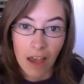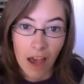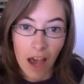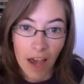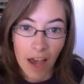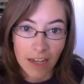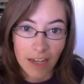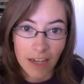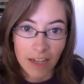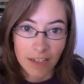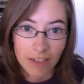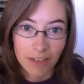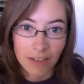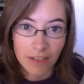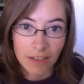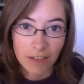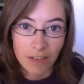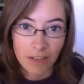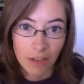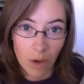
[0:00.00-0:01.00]
Hi guys,
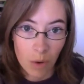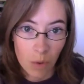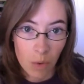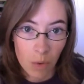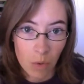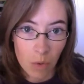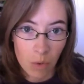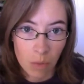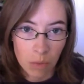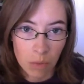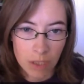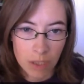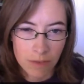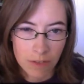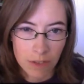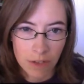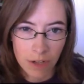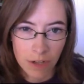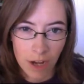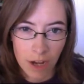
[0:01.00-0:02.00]
so believe it
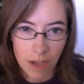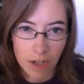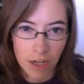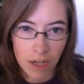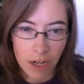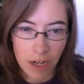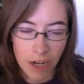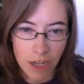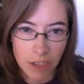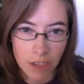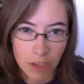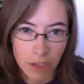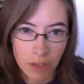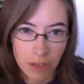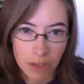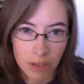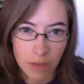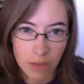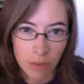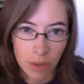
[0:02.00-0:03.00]
or not, I
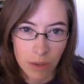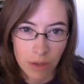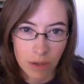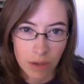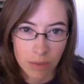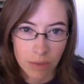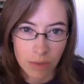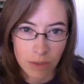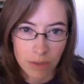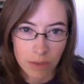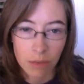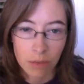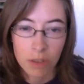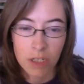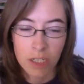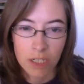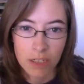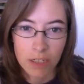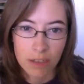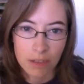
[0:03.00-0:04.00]
actually woke up this
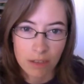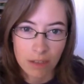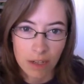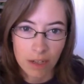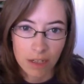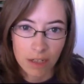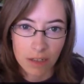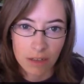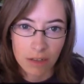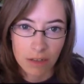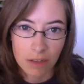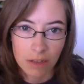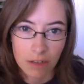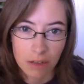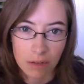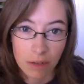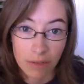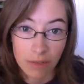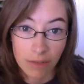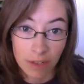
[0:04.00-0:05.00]
morning and decided to
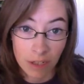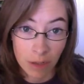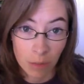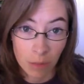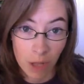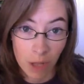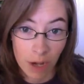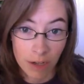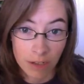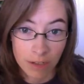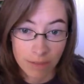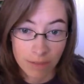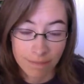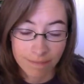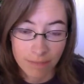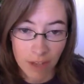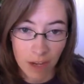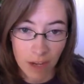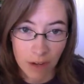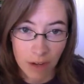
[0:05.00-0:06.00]
do a video blog
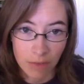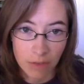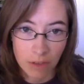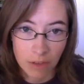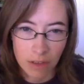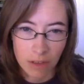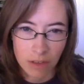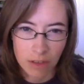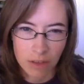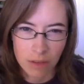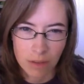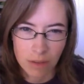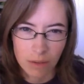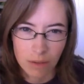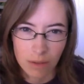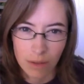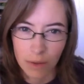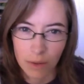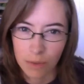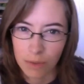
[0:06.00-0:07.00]

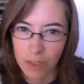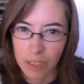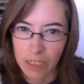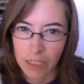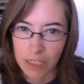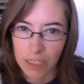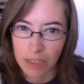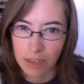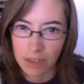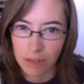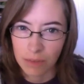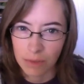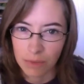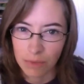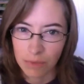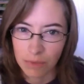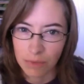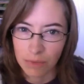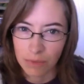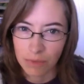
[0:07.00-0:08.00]
after over a year of
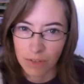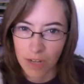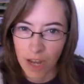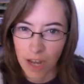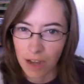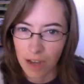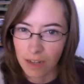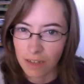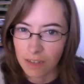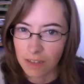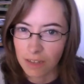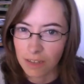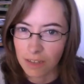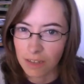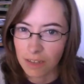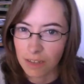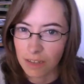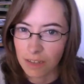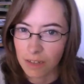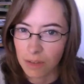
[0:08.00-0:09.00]
not
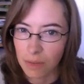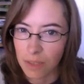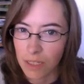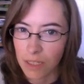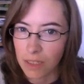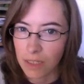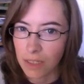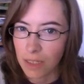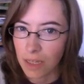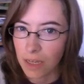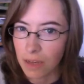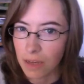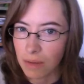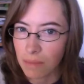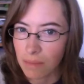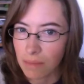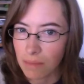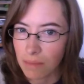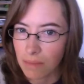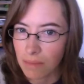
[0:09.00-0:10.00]
doing
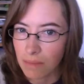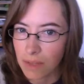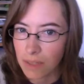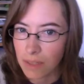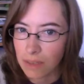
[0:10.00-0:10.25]
them.